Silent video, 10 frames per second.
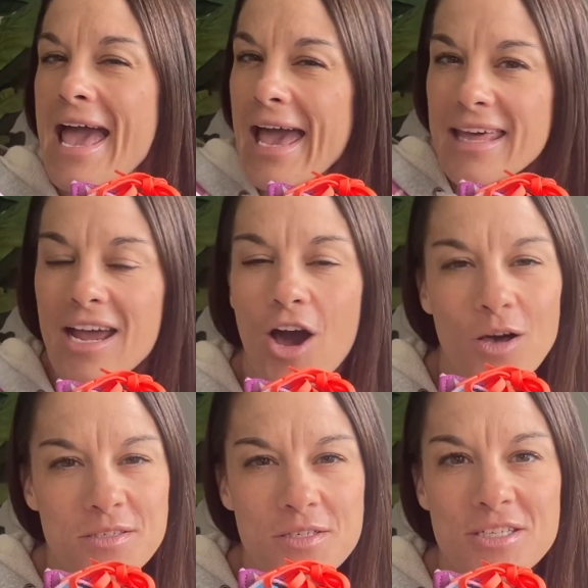And I
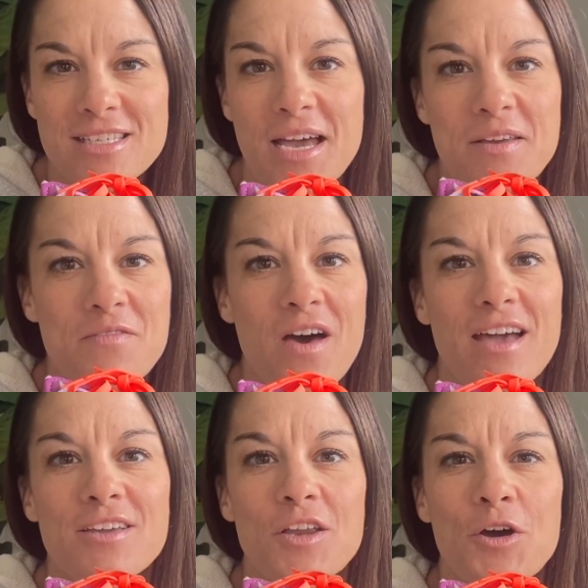also just kind of
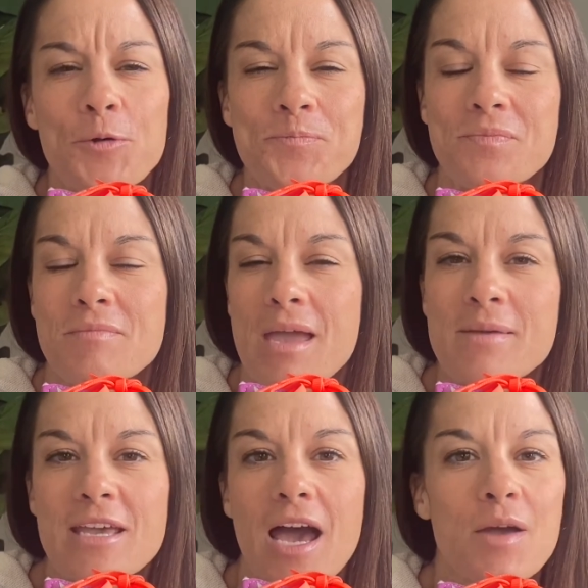thought, you know,
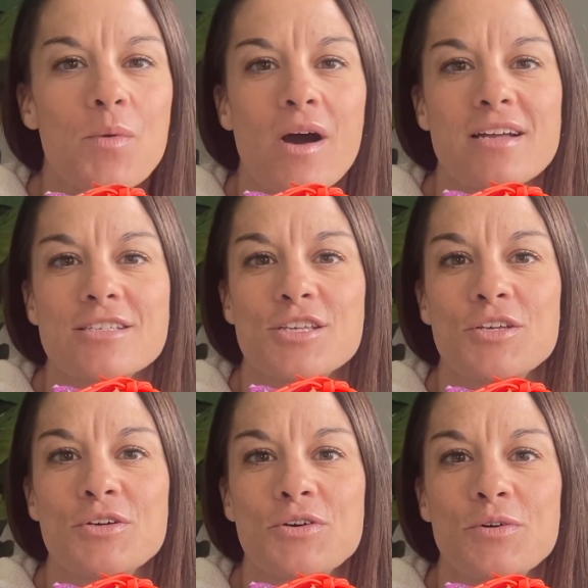maybe I want
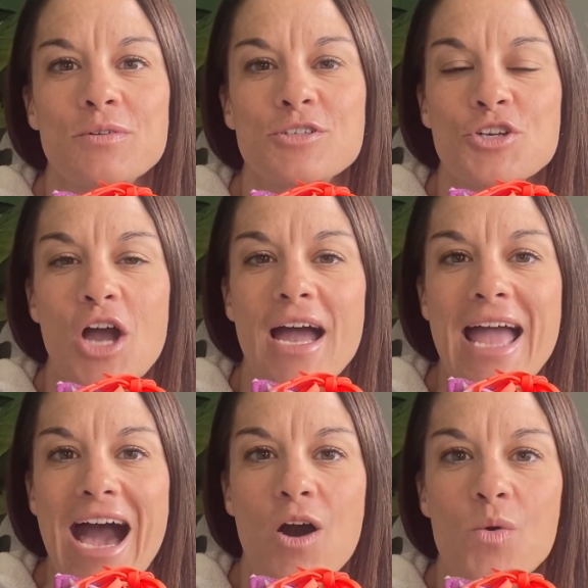to try
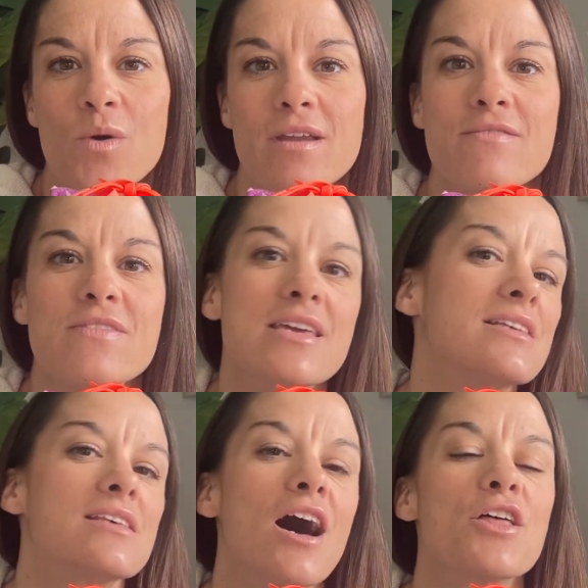out one of
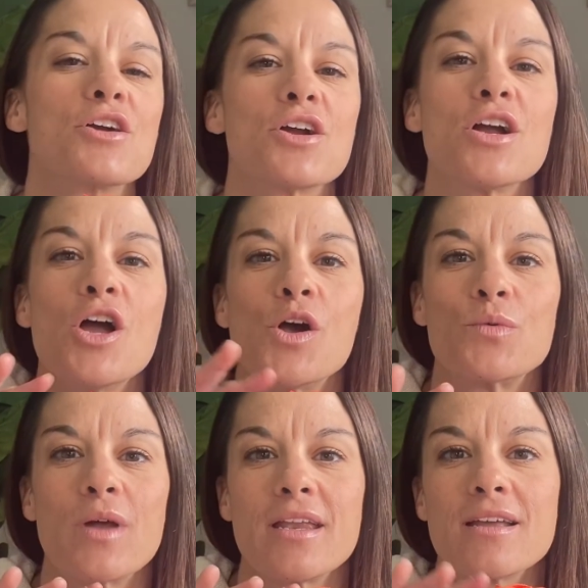these other
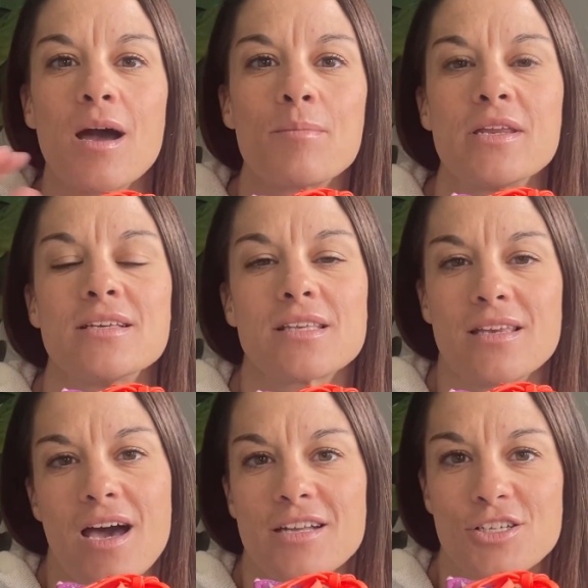running companies and
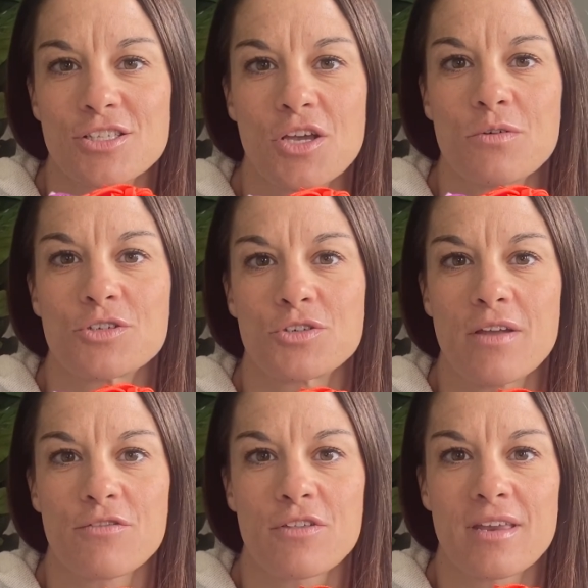not just go
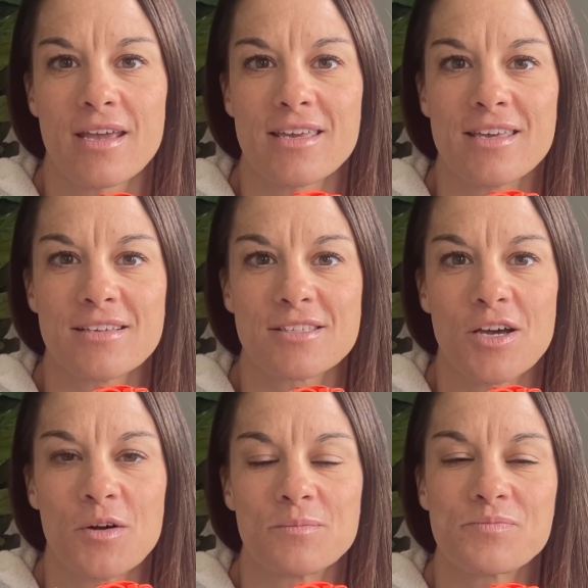straight for the Nike.
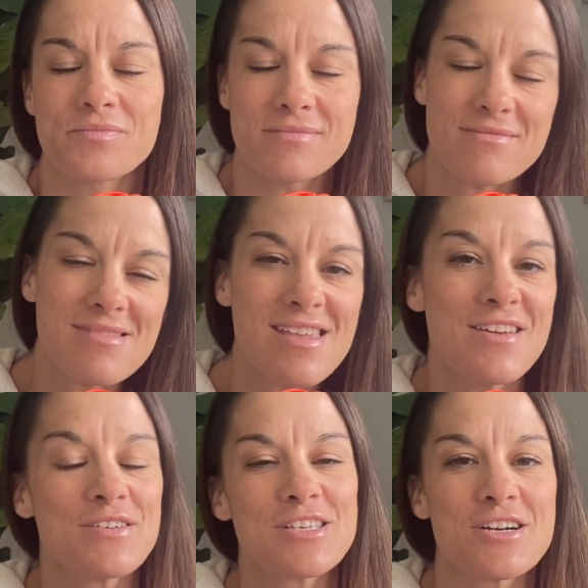So
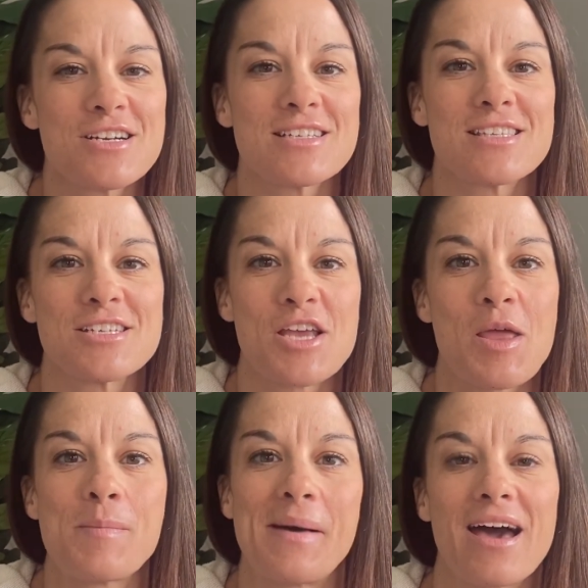it was a hard
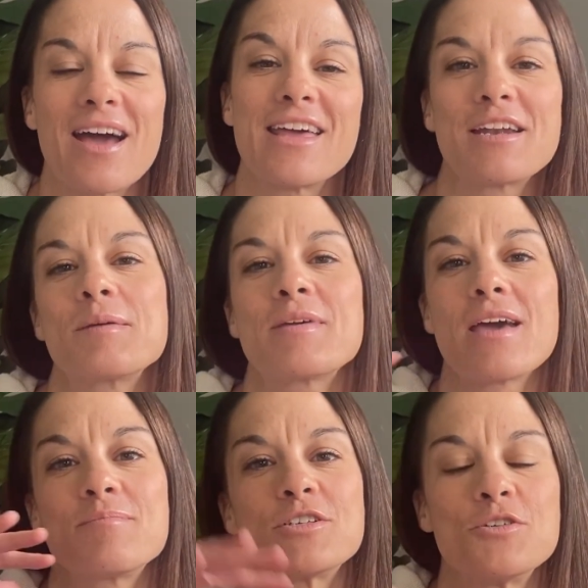decision, but I ended up
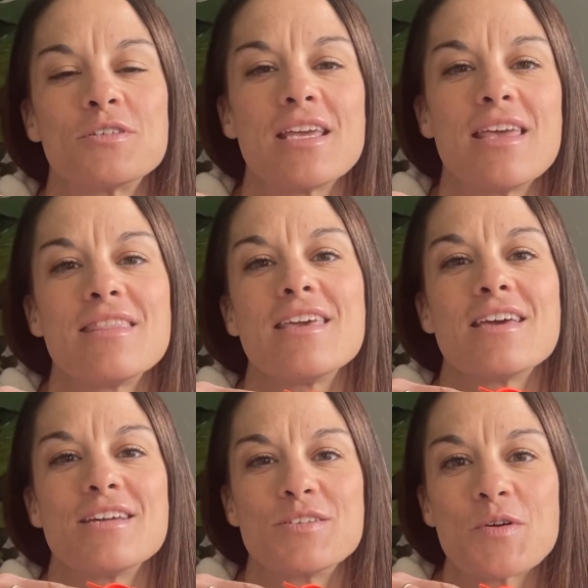choosing the
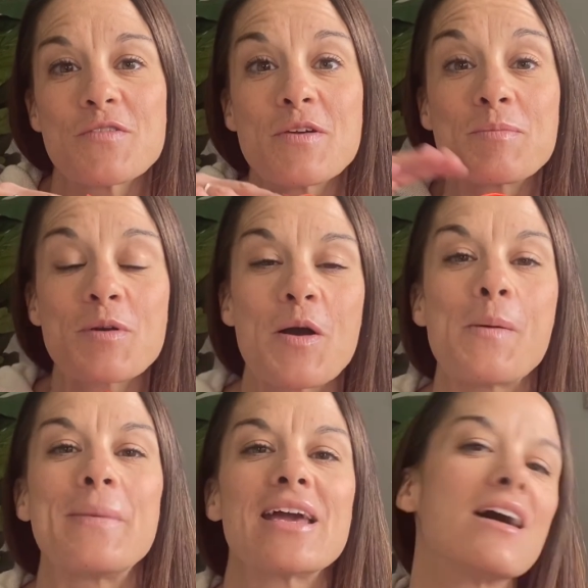Endorphin Pro
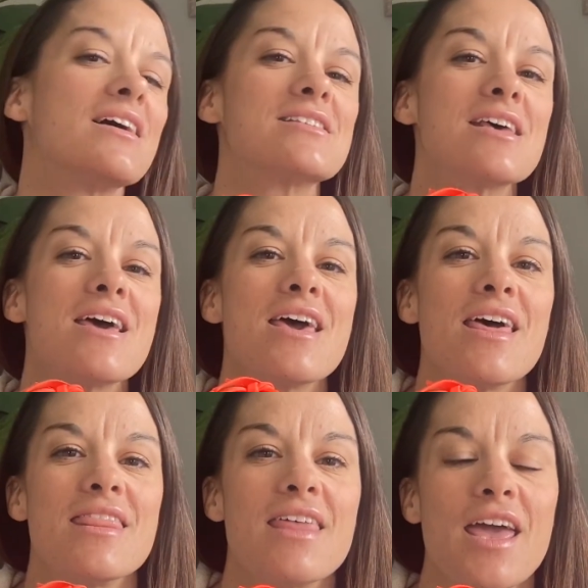because
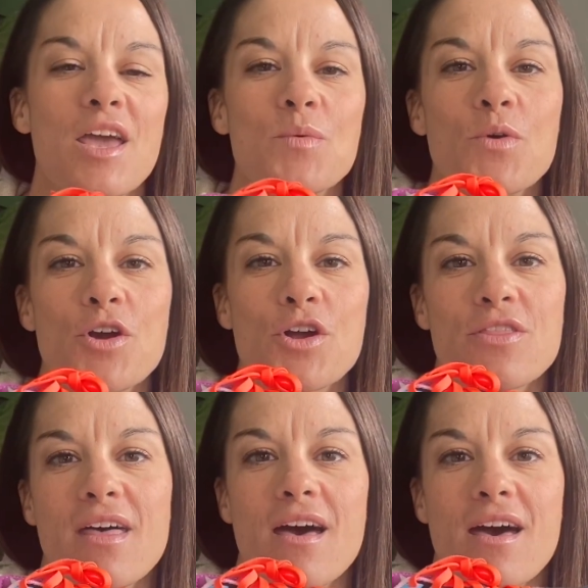they were
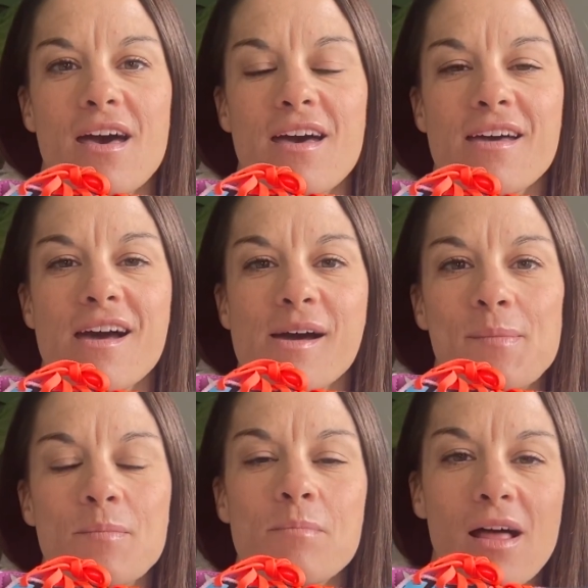the
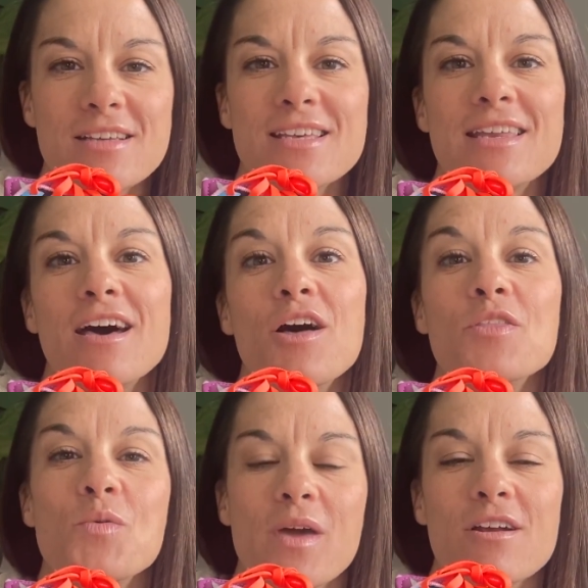Molly Seidel,
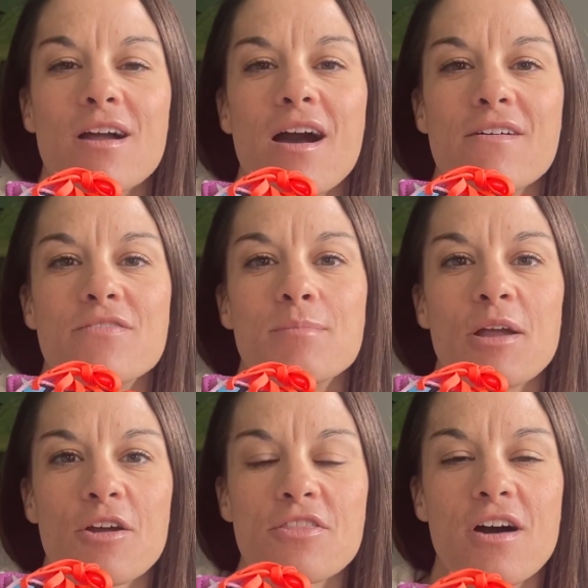the winner of the
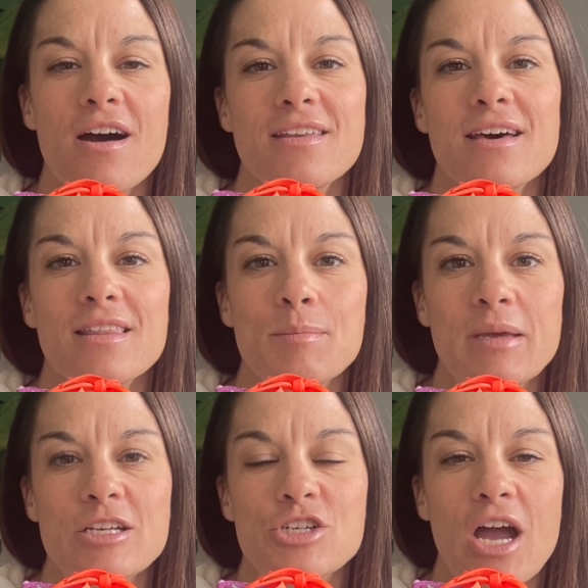Marathon
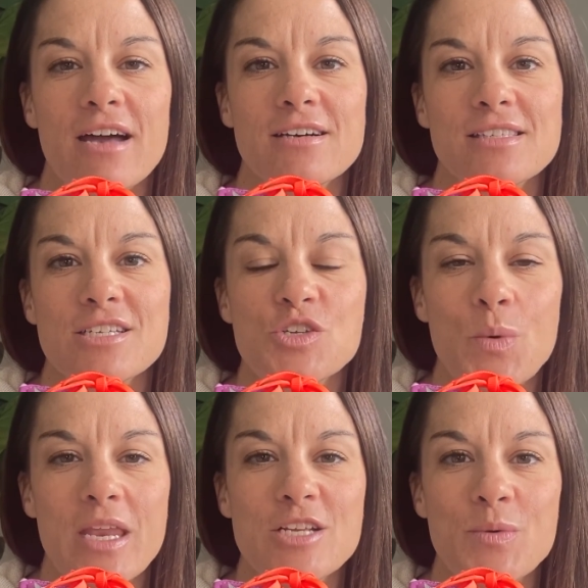Olympic Trials in
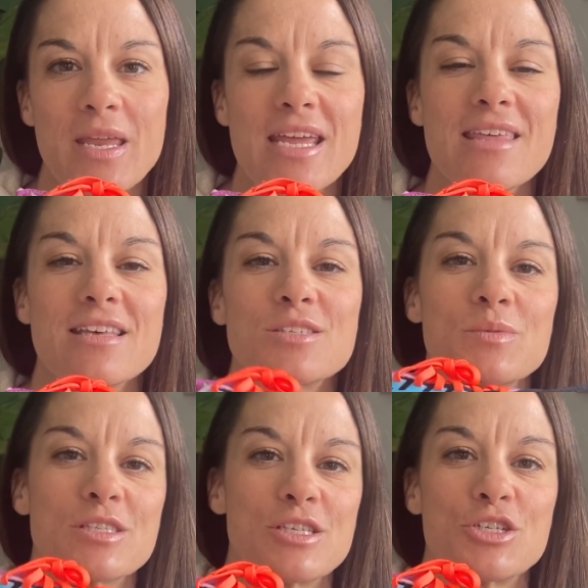2020. This
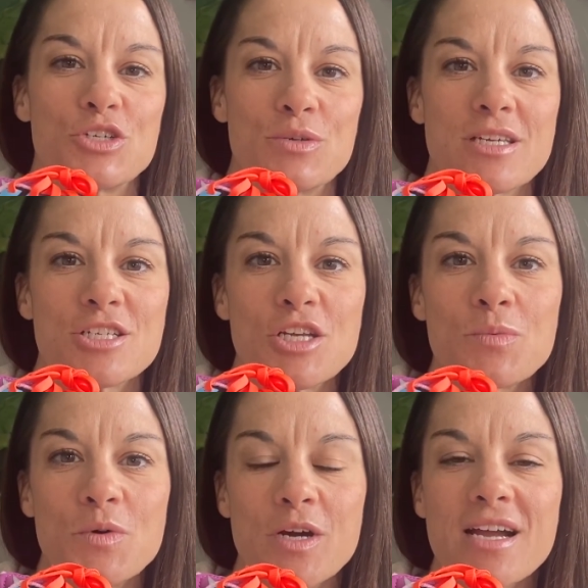was the shoe that she
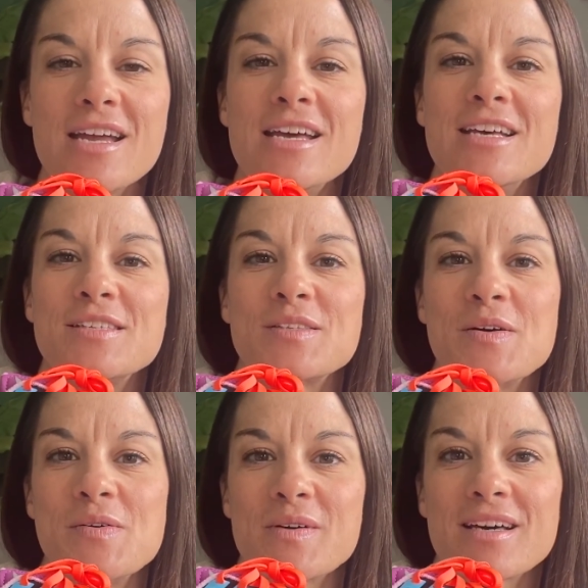wore.
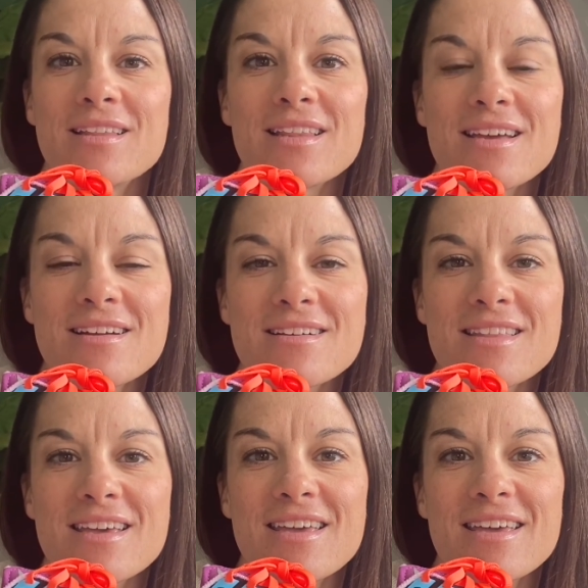So
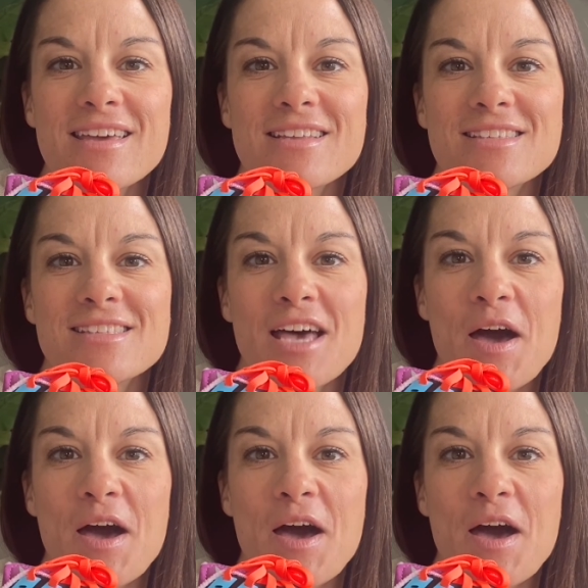clearly it's,